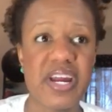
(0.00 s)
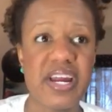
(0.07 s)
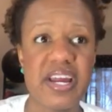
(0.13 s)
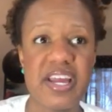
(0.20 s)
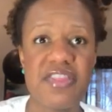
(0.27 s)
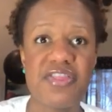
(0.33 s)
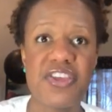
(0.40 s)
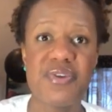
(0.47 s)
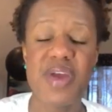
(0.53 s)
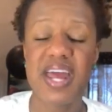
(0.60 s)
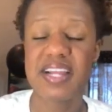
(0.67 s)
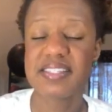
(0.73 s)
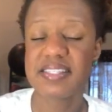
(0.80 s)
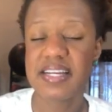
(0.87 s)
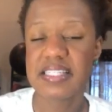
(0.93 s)
in the
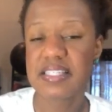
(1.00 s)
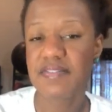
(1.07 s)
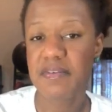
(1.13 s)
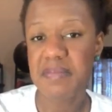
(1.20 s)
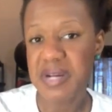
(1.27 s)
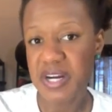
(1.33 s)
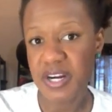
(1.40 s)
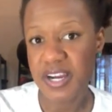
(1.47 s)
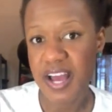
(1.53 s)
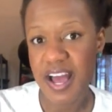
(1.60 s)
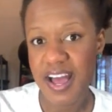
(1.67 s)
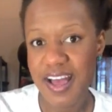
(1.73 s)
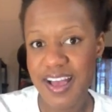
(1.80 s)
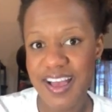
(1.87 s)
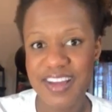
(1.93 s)
United States of America,
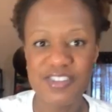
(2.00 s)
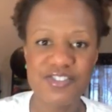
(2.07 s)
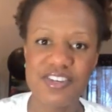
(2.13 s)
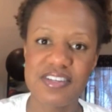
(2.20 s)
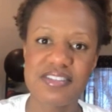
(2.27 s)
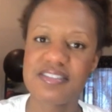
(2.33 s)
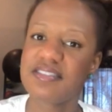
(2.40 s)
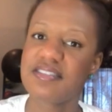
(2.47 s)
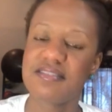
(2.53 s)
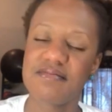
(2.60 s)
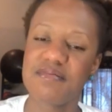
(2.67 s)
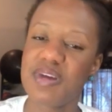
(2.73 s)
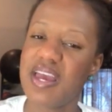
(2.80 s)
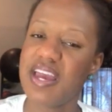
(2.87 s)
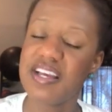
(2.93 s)
and just
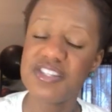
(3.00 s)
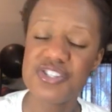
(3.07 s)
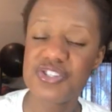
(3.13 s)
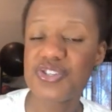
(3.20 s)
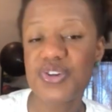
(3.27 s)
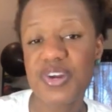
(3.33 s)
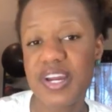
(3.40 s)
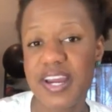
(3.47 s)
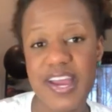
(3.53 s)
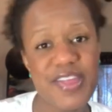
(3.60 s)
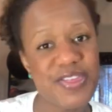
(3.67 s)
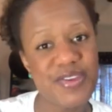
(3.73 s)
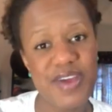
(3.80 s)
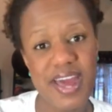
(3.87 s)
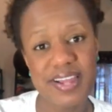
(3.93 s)
history in the
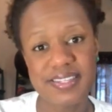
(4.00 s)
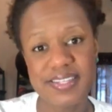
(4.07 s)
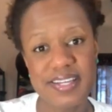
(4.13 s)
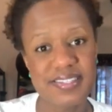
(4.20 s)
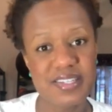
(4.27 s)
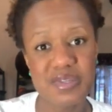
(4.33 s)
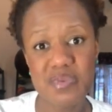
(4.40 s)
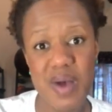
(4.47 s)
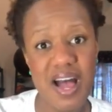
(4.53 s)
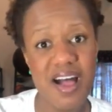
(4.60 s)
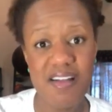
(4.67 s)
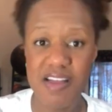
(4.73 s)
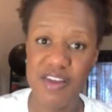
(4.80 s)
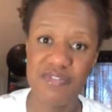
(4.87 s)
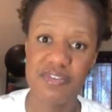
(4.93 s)
United States as
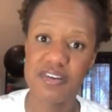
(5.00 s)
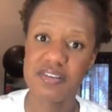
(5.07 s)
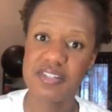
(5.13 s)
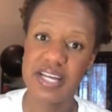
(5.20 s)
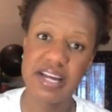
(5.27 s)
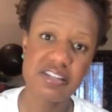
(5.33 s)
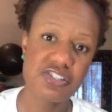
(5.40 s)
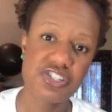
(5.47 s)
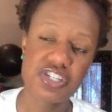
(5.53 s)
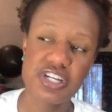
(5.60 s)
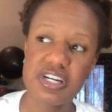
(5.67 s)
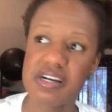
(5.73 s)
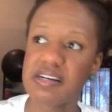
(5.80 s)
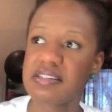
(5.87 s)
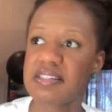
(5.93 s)
well, and for
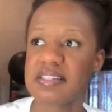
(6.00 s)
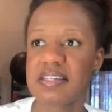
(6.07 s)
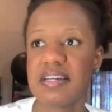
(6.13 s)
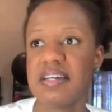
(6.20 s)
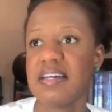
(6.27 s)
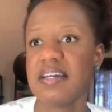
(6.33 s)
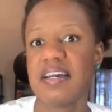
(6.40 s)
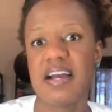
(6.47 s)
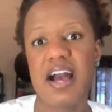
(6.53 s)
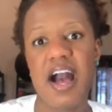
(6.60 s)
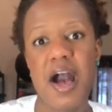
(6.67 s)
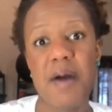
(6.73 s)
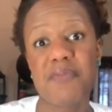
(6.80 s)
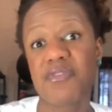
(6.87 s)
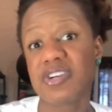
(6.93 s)
dancers
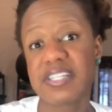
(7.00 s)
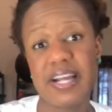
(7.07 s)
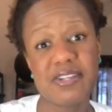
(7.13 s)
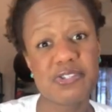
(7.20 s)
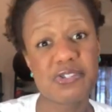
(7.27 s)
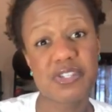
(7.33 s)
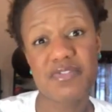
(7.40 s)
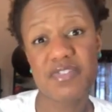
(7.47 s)
of